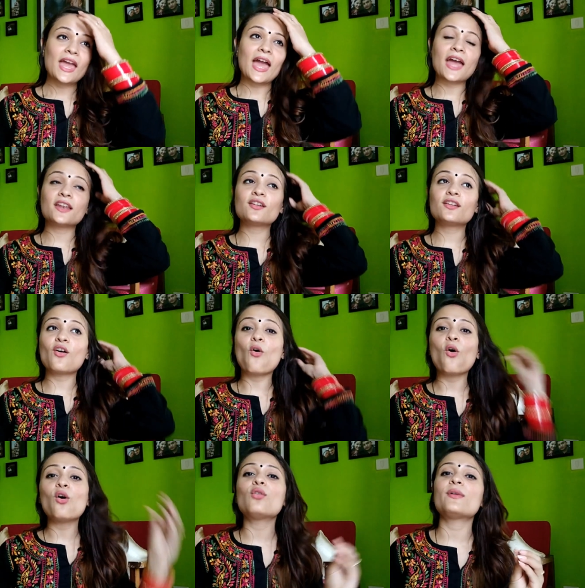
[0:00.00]
And
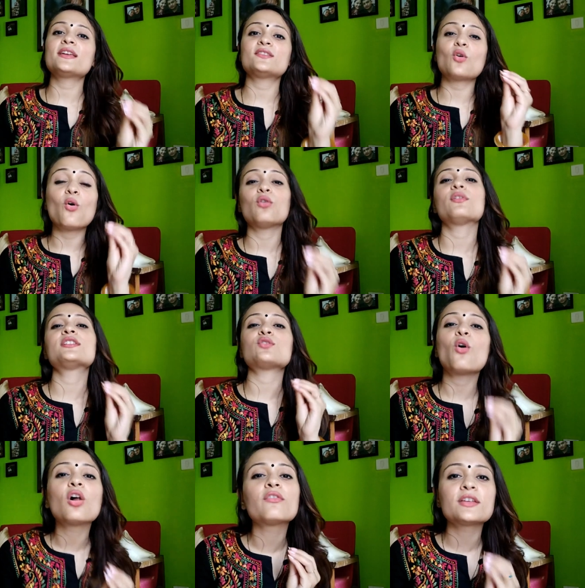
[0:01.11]

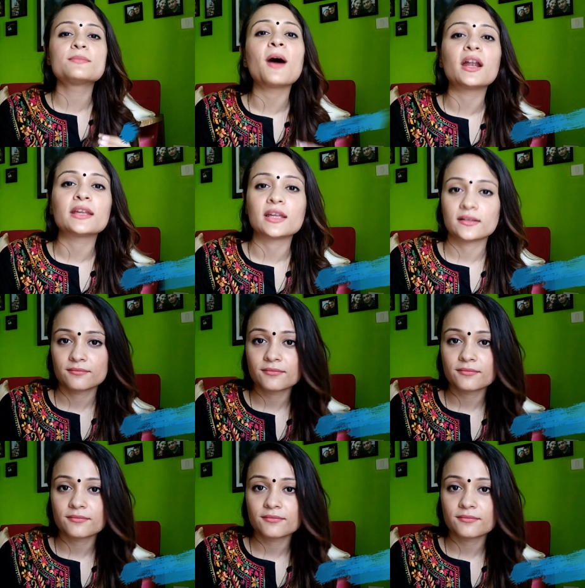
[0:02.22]
always bargain.